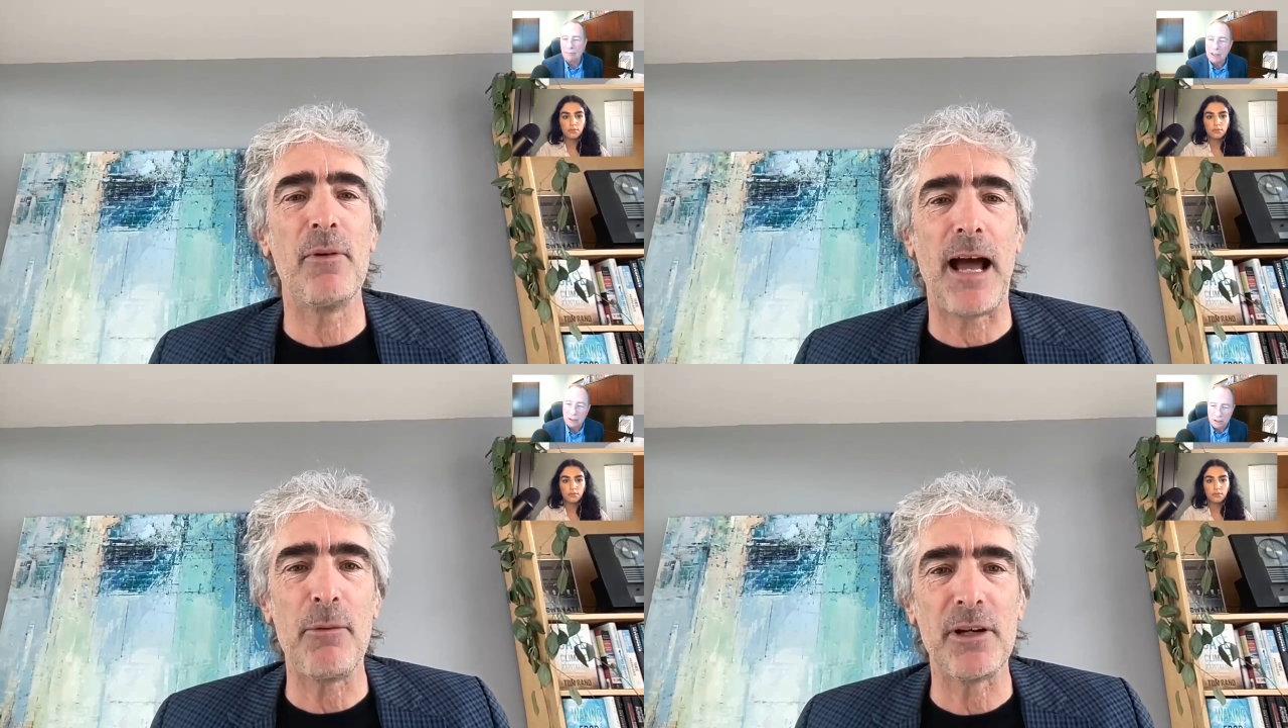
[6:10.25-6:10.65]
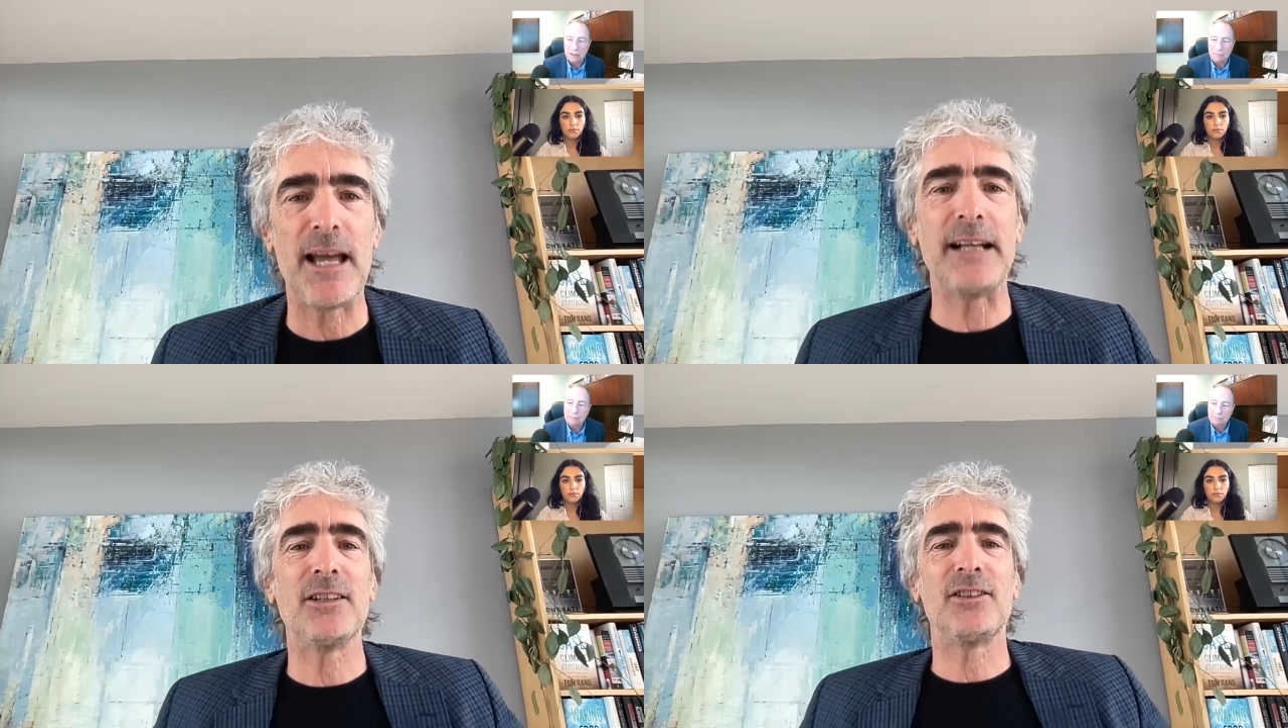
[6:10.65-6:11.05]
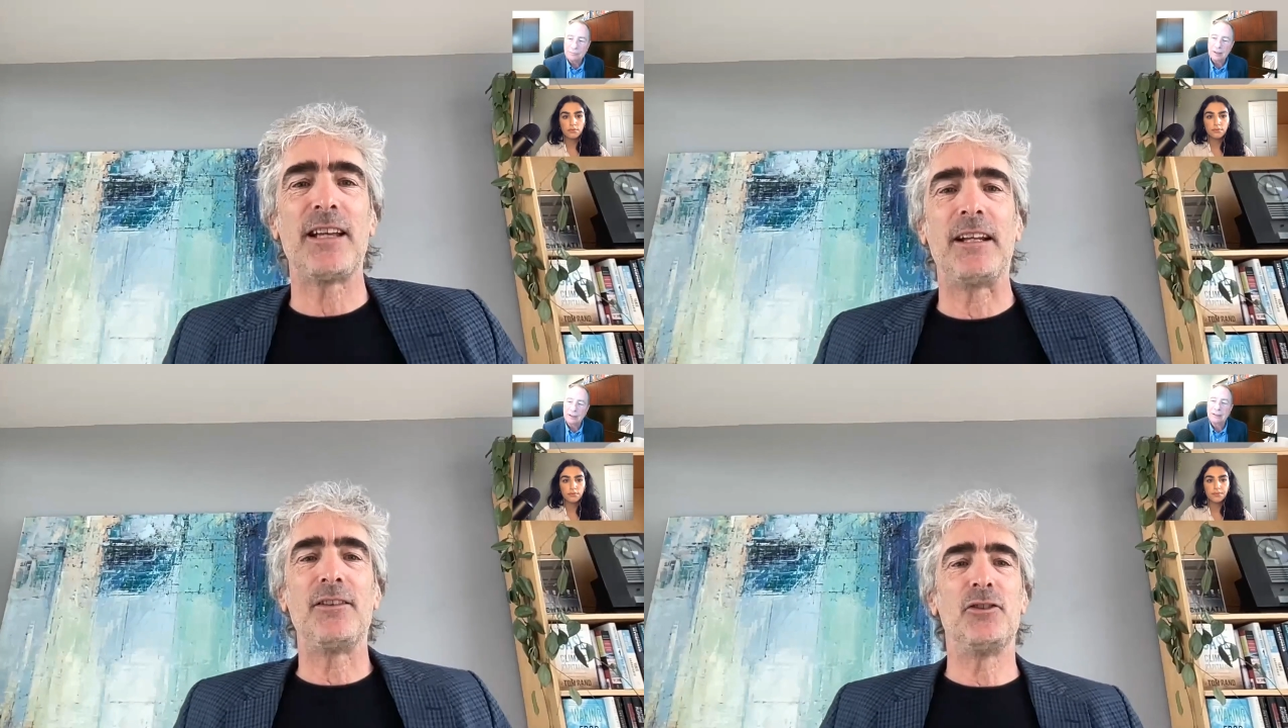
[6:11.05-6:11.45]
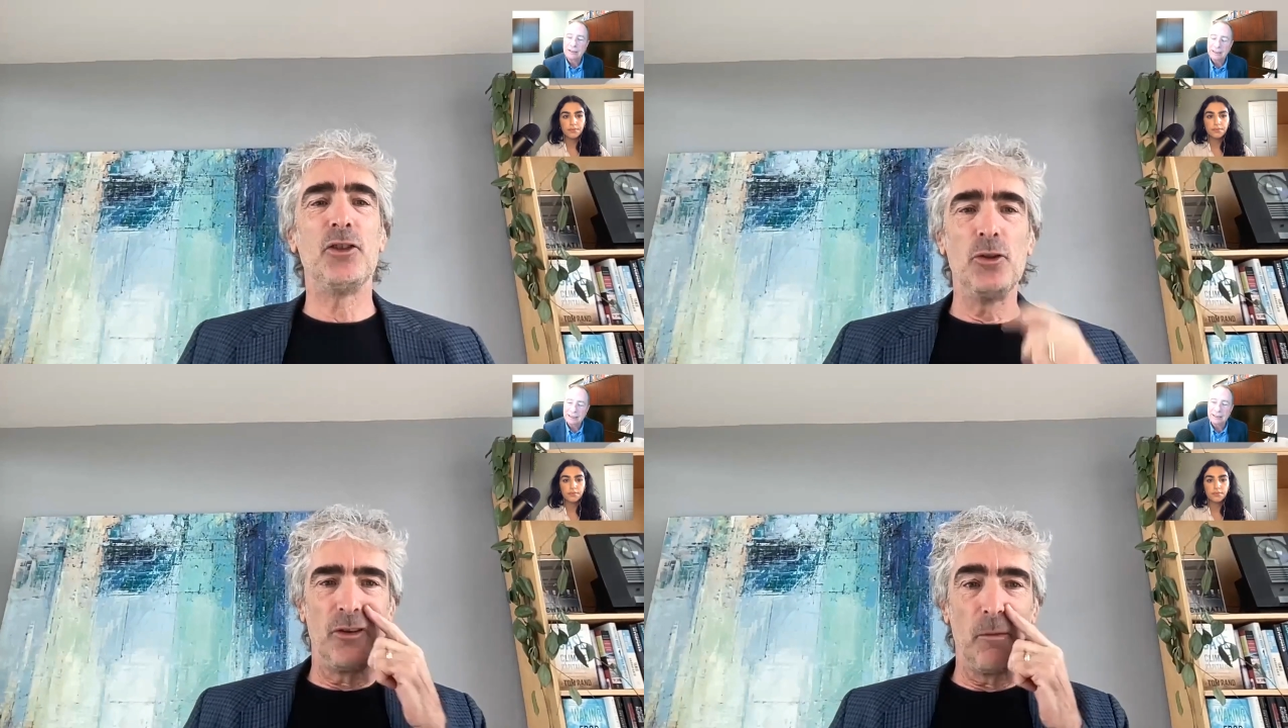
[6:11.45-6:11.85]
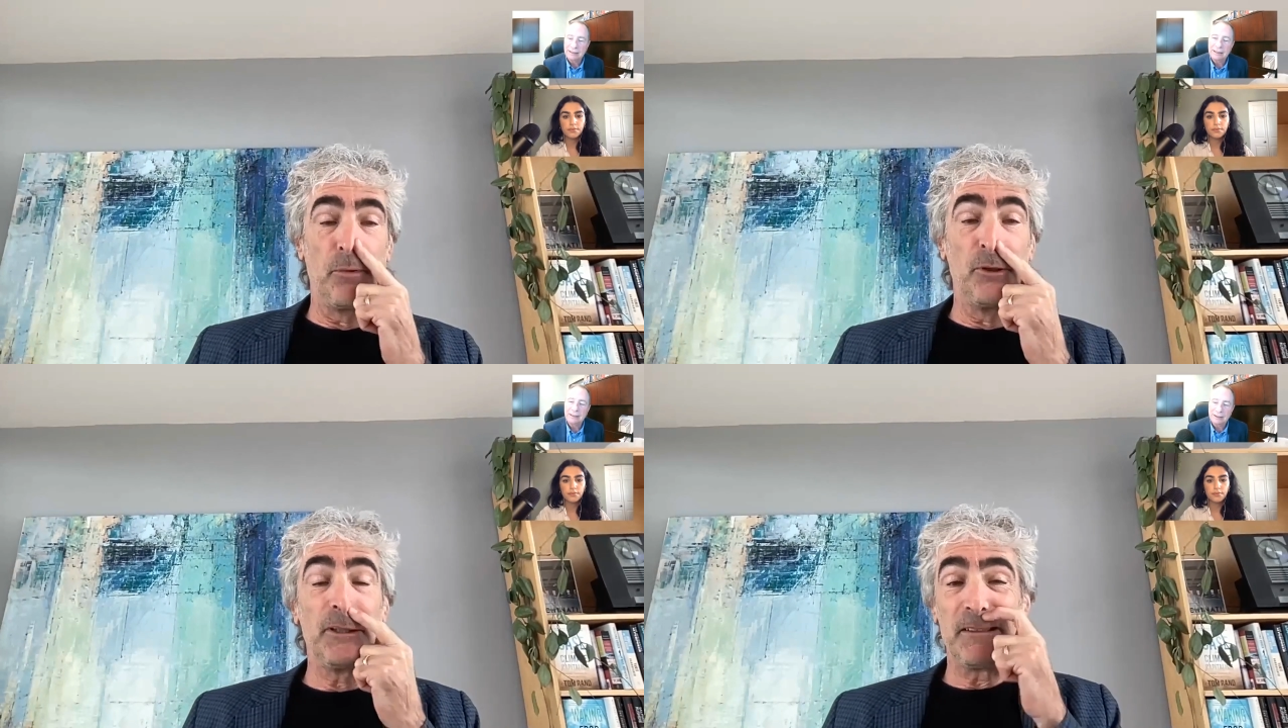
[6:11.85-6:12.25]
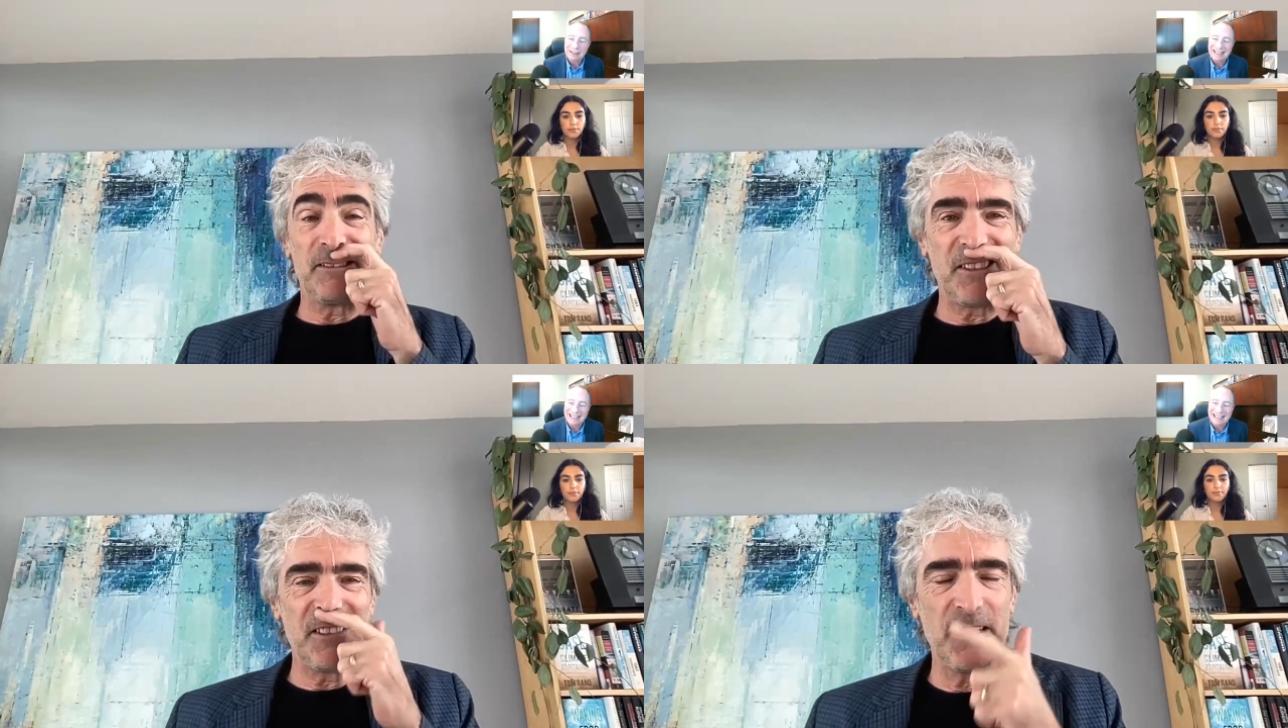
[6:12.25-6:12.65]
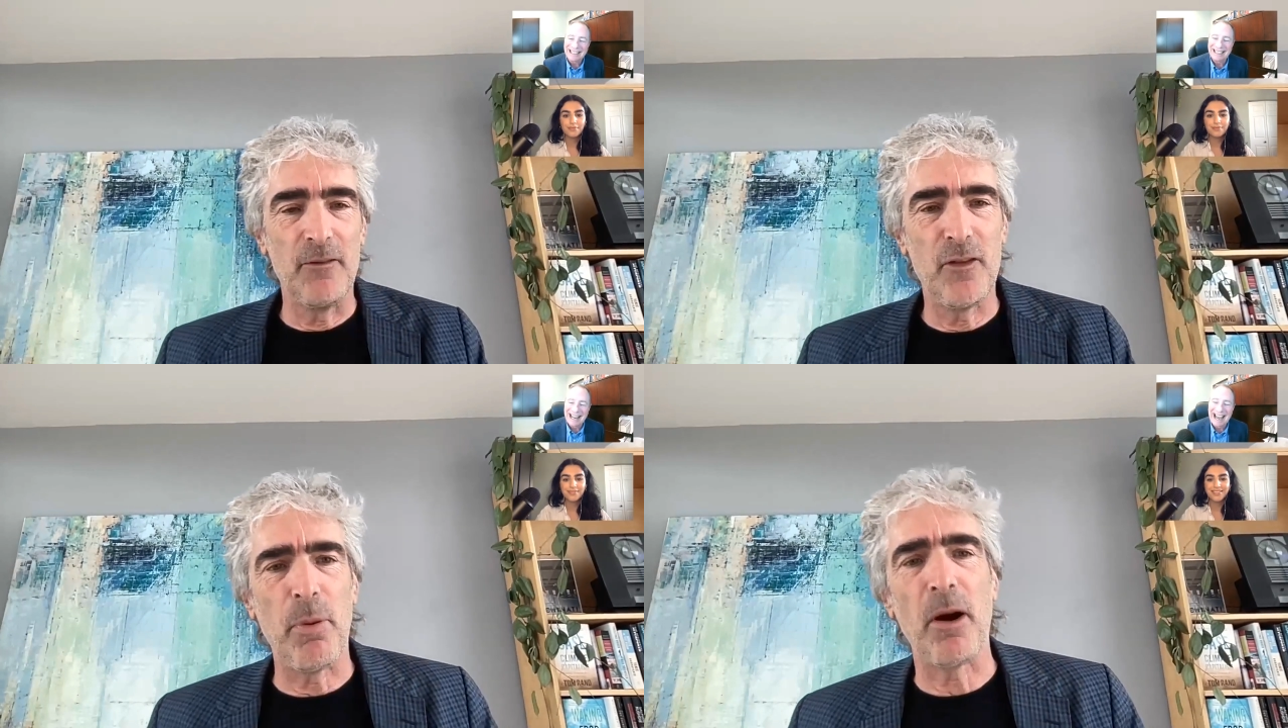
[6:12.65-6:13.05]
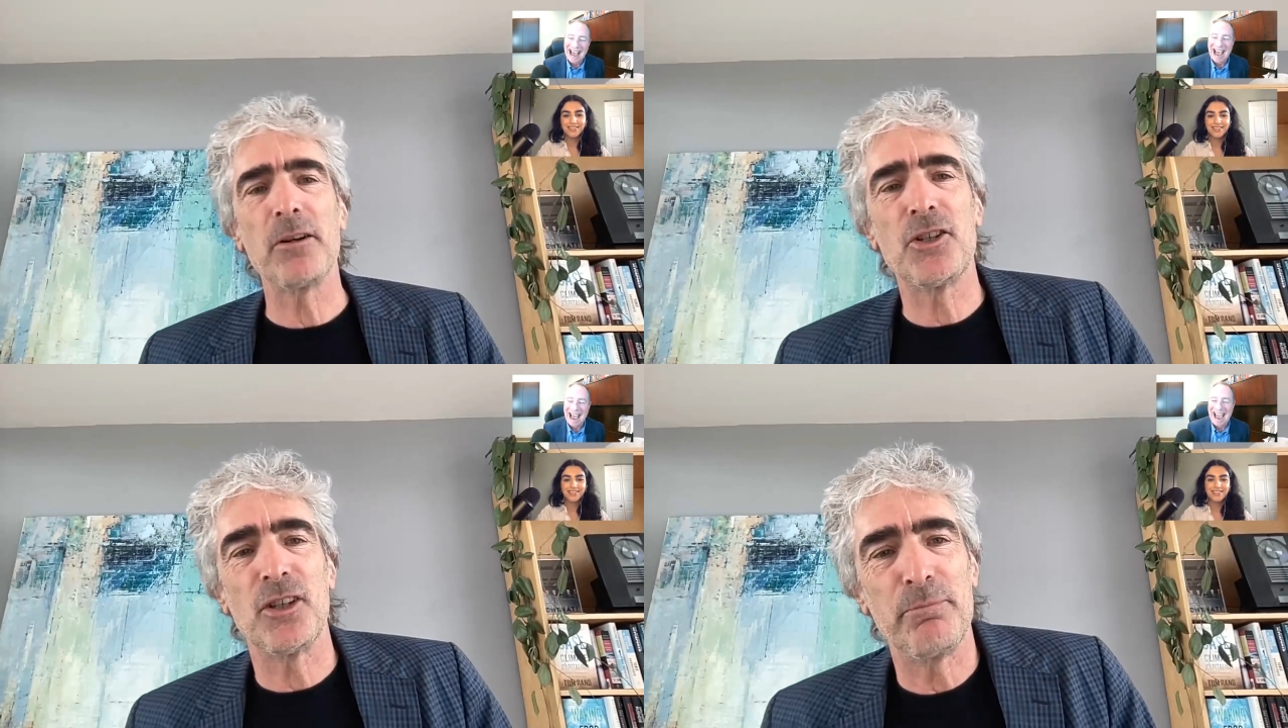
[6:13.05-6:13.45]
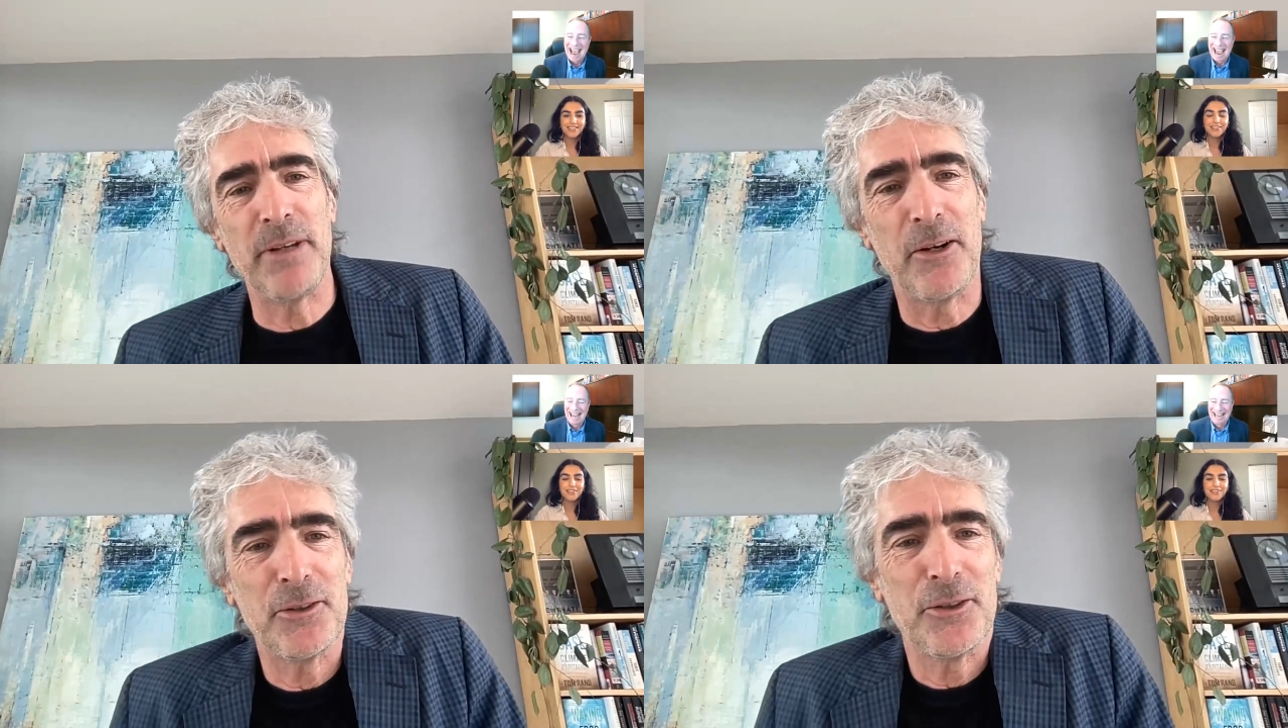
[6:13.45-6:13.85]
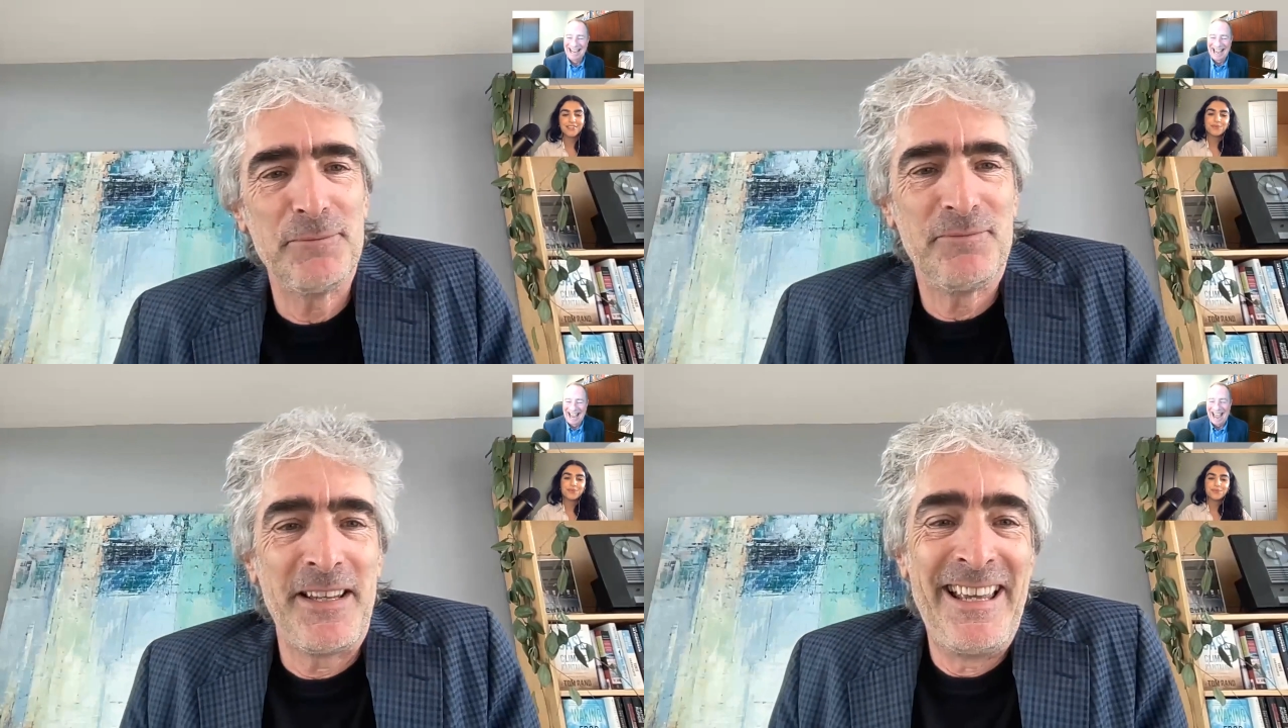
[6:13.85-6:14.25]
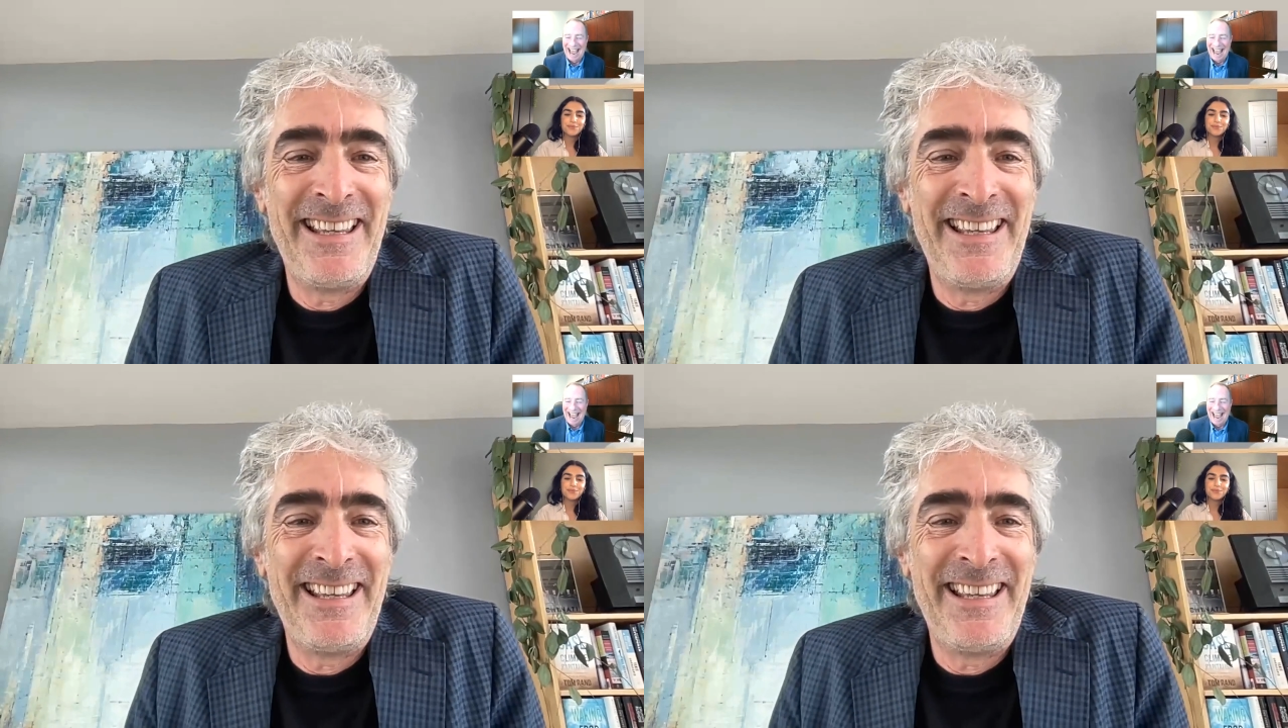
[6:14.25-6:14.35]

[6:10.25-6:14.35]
would like to say it's due to the brilliance of the partnership at Arcturne,